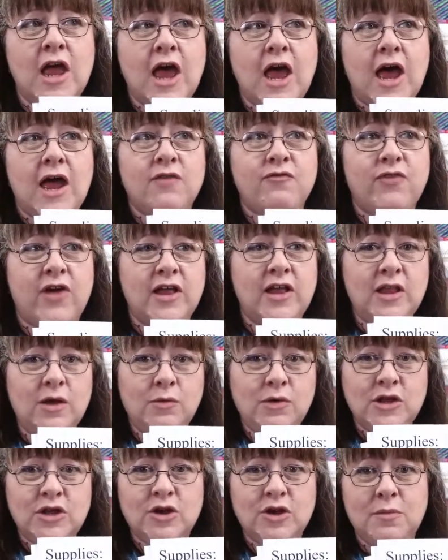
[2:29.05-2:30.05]
I find that
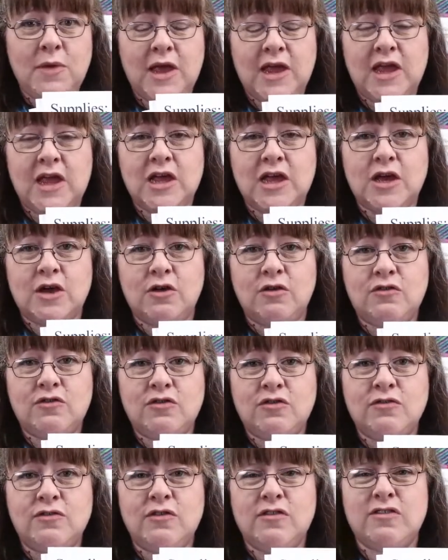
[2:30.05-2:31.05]
when you're making
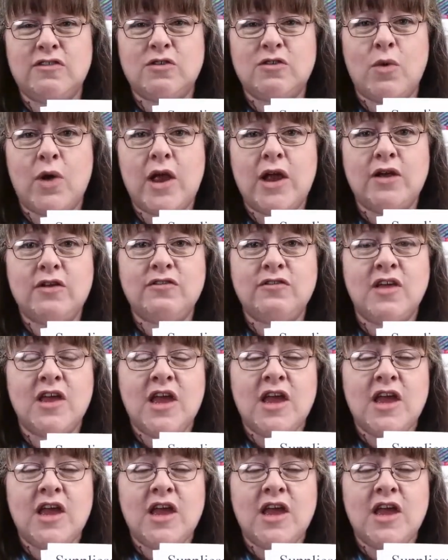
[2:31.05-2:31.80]
coasters and squares,